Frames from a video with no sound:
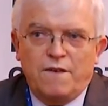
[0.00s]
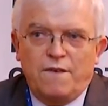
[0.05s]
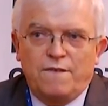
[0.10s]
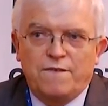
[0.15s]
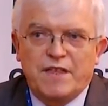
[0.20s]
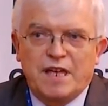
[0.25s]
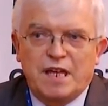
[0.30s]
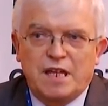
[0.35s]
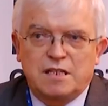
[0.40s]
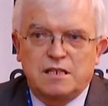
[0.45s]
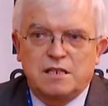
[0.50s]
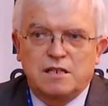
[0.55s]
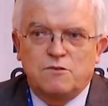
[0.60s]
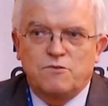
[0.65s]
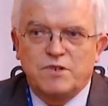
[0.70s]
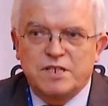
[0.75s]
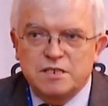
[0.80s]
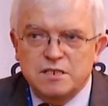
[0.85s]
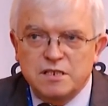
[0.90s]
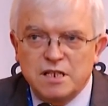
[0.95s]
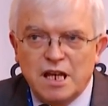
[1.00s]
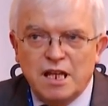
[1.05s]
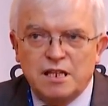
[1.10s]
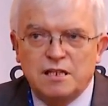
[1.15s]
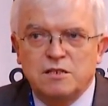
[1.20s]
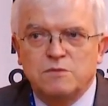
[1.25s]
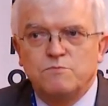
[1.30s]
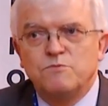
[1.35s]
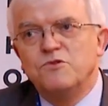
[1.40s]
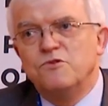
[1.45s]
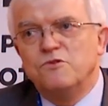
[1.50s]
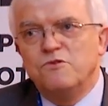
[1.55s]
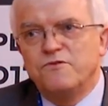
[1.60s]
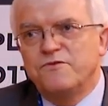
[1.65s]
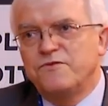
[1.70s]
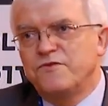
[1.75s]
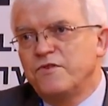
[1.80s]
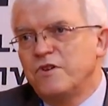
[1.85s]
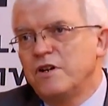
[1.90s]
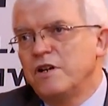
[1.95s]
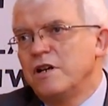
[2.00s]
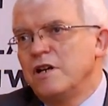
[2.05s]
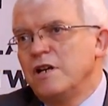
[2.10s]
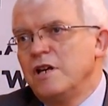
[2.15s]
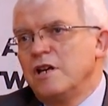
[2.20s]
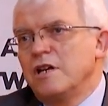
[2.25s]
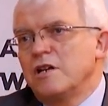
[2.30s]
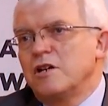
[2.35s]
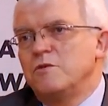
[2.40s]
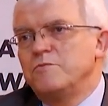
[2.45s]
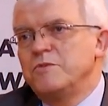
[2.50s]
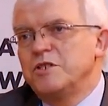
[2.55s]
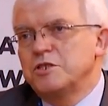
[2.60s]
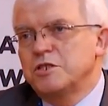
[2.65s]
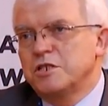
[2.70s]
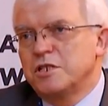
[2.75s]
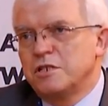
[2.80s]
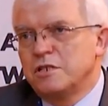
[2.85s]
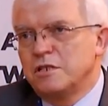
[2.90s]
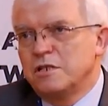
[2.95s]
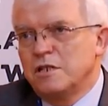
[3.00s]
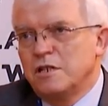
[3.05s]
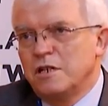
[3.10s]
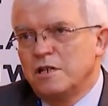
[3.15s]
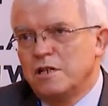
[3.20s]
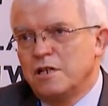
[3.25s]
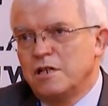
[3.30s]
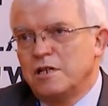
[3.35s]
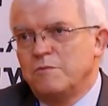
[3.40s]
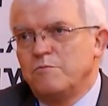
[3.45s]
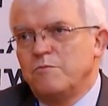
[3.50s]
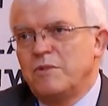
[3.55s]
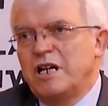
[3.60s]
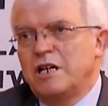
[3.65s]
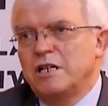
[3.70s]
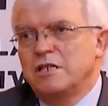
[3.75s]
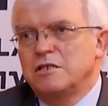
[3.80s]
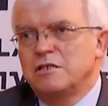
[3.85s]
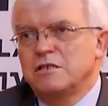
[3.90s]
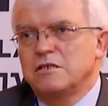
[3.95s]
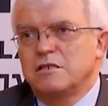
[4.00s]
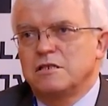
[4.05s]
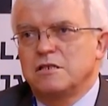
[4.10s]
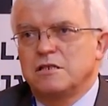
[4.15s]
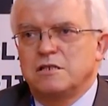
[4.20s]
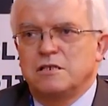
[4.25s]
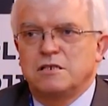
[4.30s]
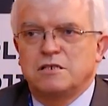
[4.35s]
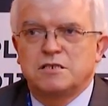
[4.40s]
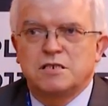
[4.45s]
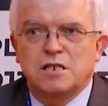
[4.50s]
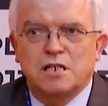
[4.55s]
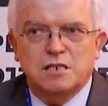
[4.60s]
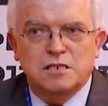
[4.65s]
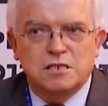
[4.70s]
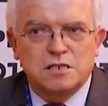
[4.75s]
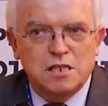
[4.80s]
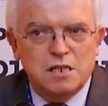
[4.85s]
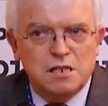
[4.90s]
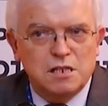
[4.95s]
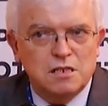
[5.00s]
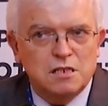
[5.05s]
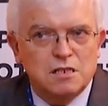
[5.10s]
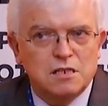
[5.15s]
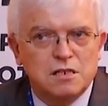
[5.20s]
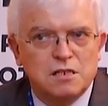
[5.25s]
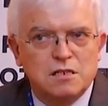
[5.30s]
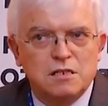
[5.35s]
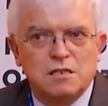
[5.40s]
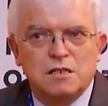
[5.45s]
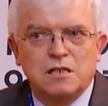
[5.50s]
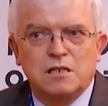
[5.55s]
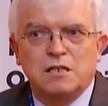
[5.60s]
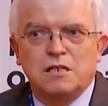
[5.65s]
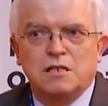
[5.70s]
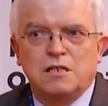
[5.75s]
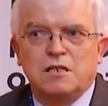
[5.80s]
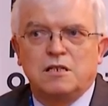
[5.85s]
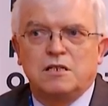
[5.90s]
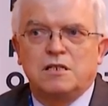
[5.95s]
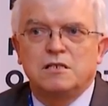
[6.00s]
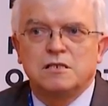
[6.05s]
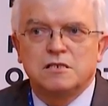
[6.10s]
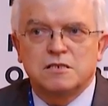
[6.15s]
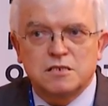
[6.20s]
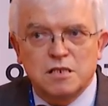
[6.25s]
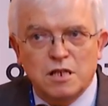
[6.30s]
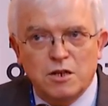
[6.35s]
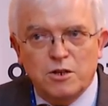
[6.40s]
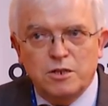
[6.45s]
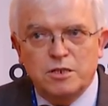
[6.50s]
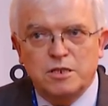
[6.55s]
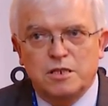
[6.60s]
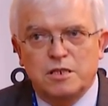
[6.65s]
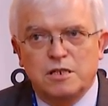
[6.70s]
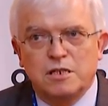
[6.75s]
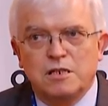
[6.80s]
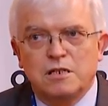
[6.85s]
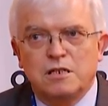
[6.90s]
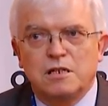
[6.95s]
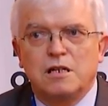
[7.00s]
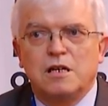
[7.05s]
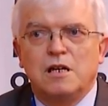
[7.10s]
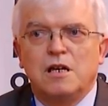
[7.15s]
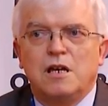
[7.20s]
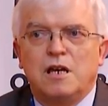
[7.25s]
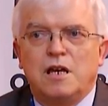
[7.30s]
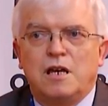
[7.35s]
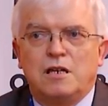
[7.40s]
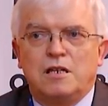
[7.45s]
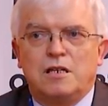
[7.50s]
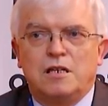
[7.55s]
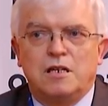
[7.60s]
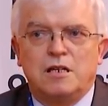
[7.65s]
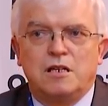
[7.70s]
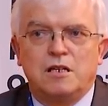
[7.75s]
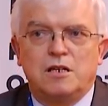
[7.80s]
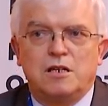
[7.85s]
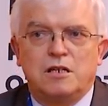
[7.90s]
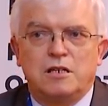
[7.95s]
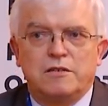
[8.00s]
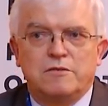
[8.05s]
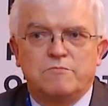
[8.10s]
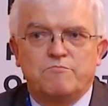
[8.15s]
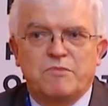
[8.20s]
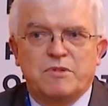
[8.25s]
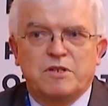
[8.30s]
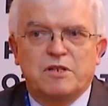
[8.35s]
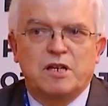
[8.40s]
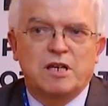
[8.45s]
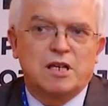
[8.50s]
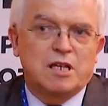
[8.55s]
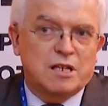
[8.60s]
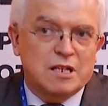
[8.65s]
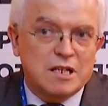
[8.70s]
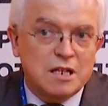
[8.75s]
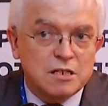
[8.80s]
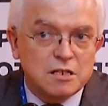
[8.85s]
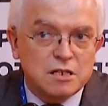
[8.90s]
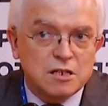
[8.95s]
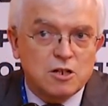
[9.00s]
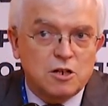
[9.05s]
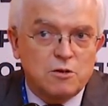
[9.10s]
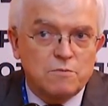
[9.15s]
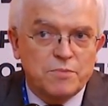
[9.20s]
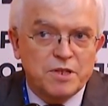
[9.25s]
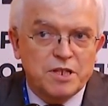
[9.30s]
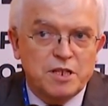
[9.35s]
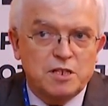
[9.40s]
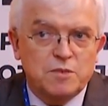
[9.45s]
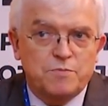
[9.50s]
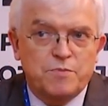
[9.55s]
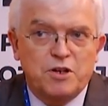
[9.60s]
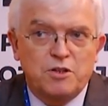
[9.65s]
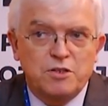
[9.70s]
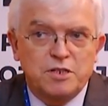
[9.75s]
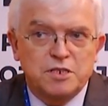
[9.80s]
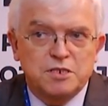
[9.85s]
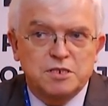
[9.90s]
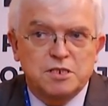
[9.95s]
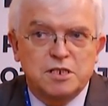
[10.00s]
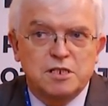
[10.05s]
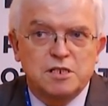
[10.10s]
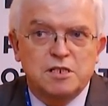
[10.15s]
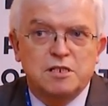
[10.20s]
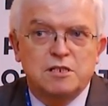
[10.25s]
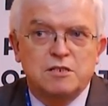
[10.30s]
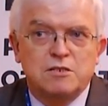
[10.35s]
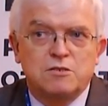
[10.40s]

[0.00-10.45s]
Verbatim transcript: that with that move, Commission uh, might uh, succeed in uh, inserting uh, a red complete policy